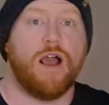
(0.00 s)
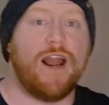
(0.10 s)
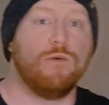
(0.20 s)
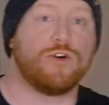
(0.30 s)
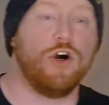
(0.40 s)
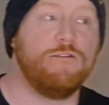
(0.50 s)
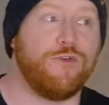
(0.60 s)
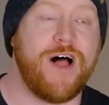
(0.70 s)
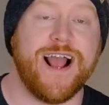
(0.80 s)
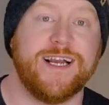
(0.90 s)
and it couldn't
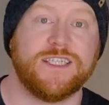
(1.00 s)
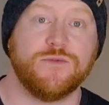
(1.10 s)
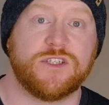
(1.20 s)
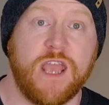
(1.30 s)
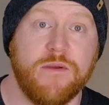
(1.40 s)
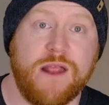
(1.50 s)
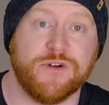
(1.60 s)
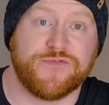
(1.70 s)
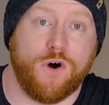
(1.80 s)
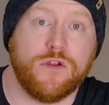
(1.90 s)
fly because it was
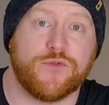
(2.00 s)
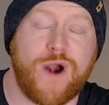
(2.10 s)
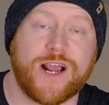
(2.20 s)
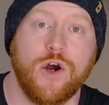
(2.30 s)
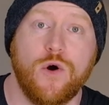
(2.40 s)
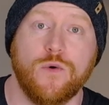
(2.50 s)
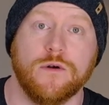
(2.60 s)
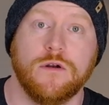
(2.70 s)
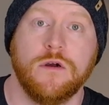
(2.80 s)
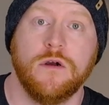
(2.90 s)
full of raccoon.
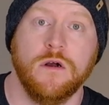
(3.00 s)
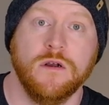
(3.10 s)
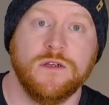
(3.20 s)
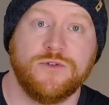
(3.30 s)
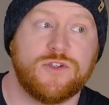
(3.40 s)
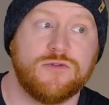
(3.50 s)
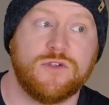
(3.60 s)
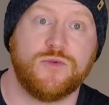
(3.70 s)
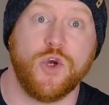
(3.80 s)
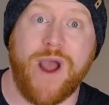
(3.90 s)

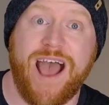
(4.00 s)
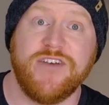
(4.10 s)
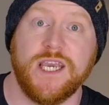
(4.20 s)
Too heavy.